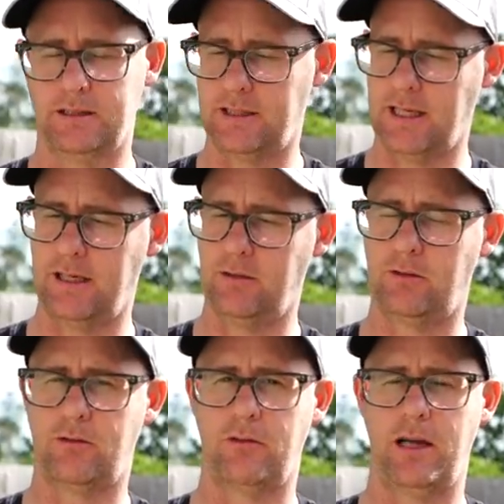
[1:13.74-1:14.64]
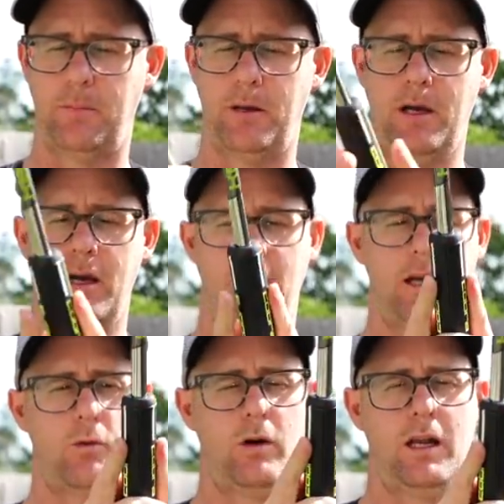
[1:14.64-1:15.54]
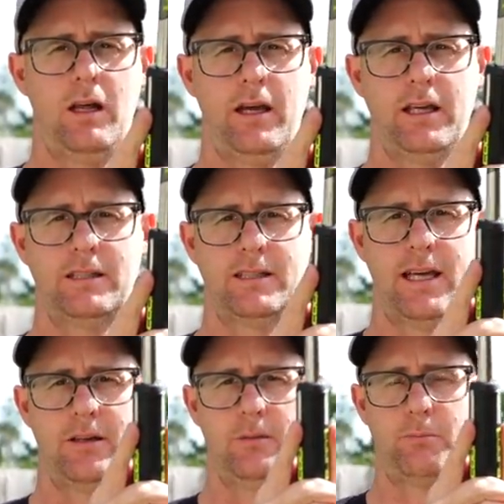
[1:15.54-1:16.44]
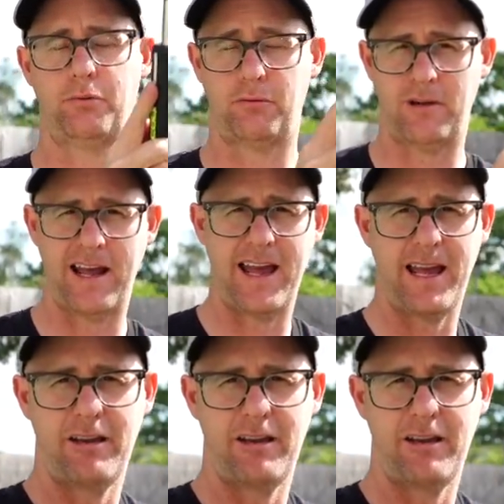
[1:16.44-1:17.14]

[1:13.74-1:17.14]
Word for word: standard grip. I quite like standard prayer